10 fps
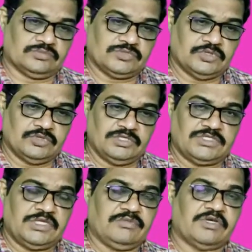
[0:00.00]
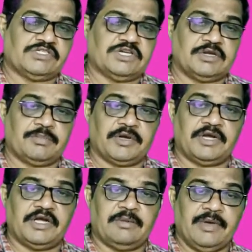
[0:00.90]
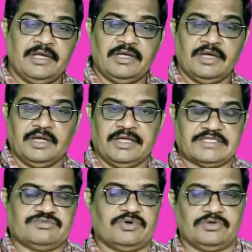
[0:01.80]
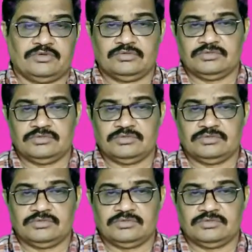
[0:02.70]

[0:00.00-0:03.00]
So this equation represented by S12.